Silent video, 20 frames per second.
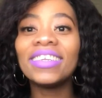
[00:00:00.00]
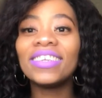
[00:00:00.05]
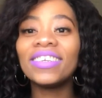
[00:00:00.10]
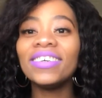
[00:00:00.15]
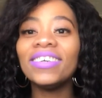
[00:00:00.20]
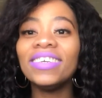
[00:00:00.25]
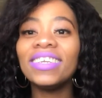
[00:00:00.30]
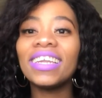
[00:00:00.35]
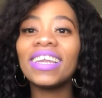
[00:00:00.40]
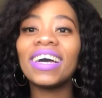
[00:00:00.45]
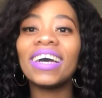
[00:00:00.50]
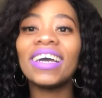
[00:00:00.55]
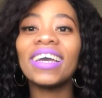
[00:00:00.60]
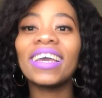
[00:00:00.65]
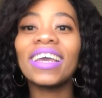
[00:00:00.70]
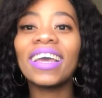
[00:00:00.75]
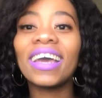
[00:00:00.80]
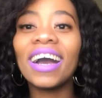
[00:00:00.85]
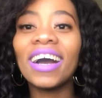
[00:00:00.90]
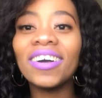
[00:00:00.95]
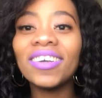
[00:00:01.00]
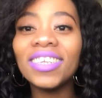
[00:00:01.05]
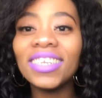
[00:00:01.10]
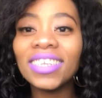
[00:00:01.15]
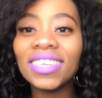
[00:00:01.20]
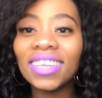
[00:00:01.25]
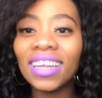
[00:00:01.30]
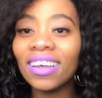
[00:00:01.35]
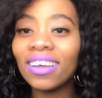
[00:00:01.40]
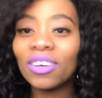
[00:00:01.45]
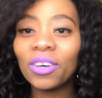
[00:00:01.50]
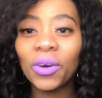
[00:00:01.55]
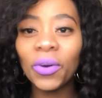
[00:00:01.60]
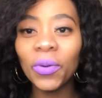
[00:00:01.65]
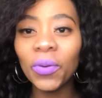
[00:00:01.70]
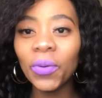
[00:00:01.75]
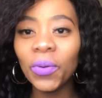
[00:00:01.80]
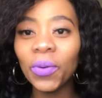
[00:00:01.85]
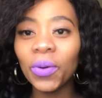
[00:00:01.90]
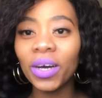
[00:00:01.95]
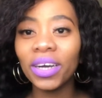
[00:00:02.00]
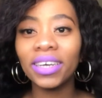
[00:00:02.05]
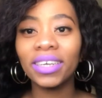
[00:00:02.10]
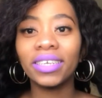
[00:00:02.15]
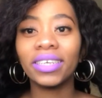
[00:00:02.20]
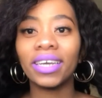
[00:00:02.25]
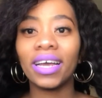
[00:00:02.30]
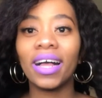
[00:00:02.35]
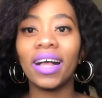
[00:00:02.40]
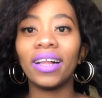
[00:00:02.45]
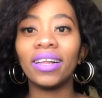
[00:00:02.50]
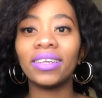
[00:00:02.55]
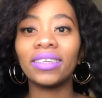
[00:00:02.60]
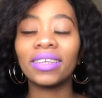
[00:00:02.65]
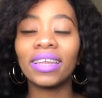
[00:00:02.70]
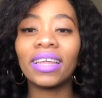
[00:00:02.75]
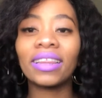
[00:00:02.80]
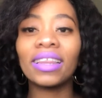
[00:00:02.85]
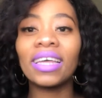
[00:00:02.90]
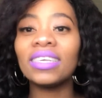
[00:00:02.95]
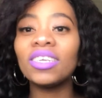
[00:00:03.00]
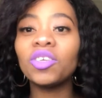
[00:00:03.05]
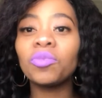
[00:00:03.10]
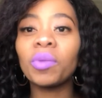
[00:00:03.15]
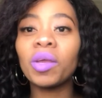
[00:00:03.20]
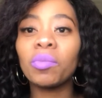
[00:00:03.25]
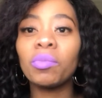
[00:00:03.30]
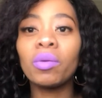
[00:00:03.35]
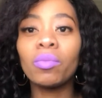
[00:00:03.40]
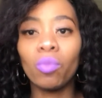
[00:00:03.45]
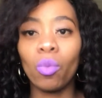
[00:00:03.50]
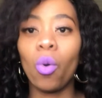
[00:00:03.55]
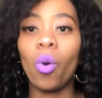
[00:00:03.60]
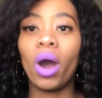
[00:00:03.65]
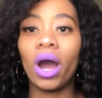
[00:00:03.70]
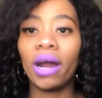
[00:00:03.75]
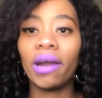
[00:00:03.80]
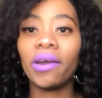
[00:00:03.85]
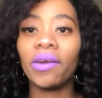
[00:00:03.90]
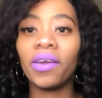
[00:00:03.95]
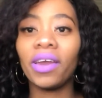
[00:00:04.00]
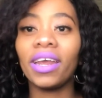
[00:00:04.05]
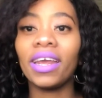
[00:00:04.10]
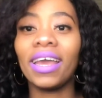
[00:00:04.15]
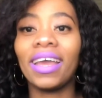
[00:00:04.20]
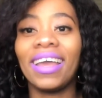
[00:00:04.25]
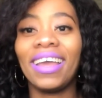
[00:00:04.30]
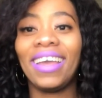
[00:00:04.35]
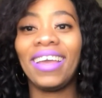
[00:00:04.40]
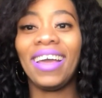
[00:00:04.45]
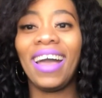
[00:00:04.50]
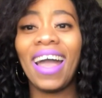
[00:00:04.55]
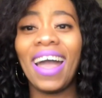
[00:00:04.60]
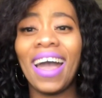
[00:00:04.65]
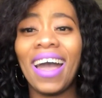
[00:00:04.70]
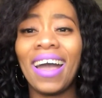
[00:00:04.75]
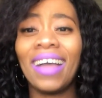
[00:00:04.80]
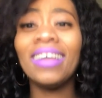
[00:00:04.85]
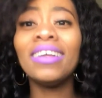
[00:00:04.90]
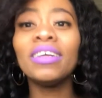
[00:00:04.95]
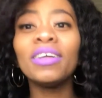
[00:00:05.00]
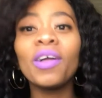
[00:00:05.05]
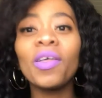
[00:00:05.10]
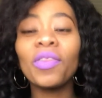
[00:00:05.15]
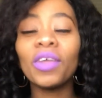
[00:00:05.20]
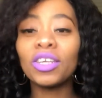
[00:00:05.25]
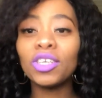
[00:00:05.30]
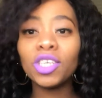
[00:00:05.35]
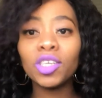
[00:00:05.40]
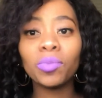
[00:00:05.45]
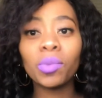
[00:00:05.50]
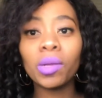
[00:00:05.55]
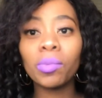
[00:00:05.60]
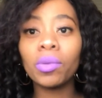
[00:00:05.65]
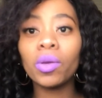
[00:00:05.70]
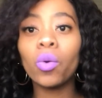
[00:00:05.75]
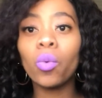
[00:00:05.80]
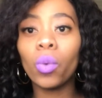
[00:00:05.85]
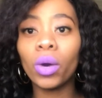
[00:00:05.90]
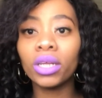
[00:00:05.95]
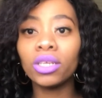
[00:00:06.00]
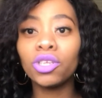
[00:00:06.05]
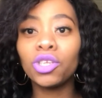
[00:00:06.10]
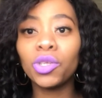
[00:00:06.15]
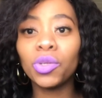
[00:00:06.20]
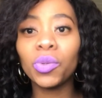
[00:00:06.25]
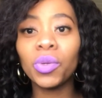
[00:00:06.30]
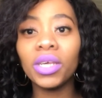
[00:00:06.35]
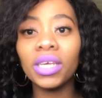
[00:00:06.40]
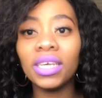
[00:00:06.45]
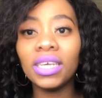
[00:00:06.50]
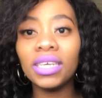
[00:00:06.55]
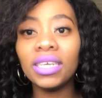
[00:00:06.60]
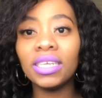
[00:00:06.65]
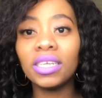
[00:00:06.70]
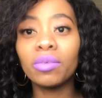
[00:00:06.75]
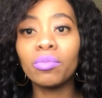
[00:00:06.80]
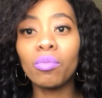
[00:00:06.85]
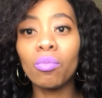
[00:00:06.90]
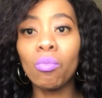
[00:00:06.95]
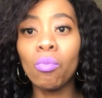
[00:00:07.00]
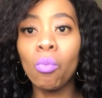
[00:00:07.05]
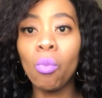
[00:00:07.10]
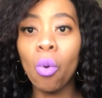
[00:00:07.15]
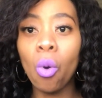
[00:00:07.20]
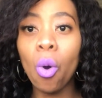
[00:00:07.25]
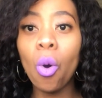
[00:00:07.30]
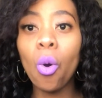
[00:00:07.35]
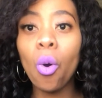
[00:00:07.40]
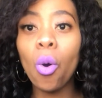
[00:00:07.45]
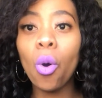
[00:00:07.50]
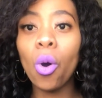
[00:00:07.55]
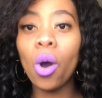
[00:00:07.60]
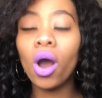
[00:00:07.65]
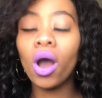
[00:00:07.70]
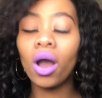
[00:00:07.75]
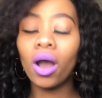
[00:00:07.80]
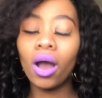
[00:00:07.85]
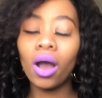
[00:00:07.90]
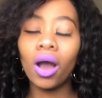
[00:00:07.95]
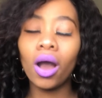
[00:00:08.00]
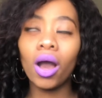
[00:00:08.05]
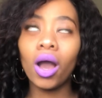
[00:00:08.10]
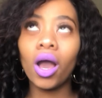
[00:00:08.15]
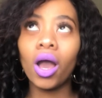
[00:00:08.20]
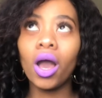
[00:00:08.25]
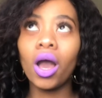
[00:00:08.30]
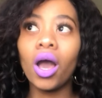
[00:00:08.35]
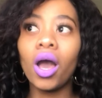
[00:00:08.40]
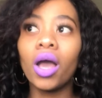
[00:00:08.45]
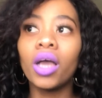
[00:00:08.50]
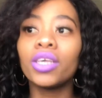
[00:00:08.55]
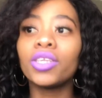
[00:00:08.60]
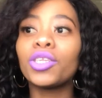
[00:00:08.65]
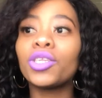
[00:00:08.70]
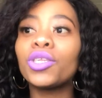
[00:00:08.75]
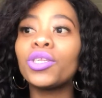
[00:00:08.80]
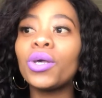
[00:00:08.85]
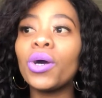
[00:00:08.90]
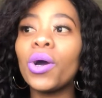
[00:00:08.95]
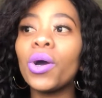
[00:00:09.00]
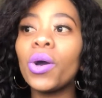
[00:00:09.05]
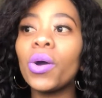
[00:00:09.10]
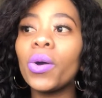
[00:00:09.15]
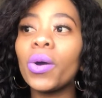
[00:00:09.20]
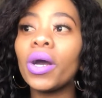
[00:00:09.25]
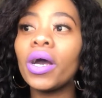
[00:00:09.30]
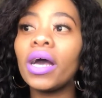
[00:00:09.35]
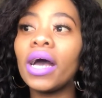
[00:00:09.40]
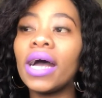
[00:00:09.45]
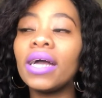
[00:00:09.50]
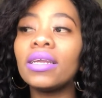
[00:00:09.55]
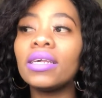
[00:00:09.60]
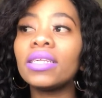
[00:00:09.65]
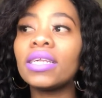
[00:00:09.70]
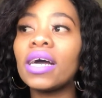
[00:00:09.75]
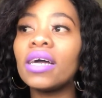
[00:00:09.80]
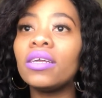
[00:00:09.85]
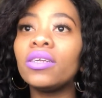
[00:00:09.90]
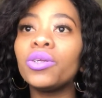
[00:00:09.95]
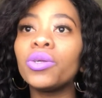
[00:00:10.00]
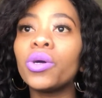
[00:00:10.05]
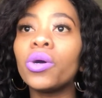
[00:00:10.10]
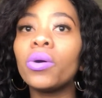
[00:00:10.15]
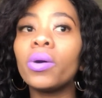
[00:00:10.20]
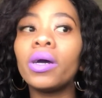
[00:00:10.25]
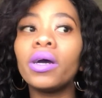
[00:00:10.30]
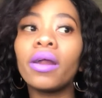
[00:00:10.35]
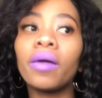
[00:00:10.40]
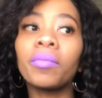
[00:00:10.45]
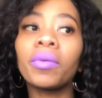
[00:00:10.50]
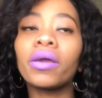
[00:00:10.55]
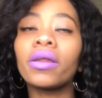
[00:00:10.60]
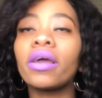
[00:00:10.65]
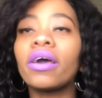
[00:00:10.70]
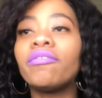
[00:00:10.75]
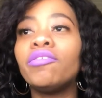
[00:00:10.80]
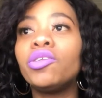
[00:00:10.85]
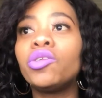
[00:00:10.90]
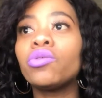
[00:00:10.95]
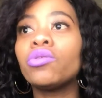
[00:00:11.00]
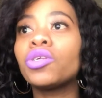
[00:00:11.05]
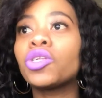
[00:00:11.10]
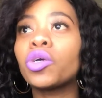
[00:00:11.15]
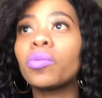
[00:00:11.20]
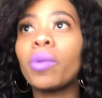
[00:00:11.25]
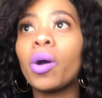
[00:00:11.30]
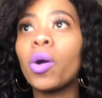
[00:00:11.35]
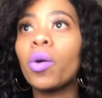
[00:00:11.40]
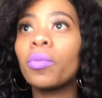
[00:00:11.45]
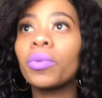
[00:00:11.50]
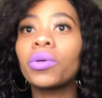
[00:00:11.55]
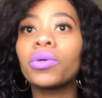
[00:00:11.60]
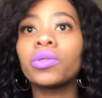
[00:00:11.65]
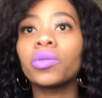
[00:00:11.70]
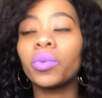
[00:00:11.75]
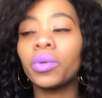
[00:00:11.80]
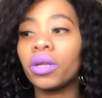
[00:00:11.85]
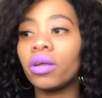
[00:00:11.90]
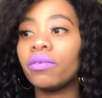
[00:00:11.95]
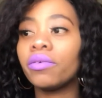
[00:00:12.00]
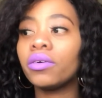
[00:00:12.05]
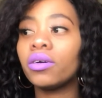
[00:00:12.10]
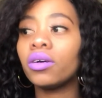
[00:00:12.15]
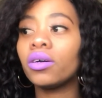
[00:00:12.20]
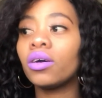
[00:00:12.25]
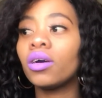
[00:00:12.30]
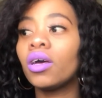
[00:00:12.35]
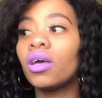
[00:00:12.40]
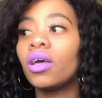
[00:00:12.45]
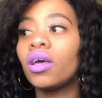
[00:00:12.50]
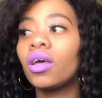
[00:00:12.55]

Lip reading: dude, like I was oh child, like that just made me more hungry. That just made me want to eat more. So I decided, you know what, I'm gonna have to do this on my own because whatever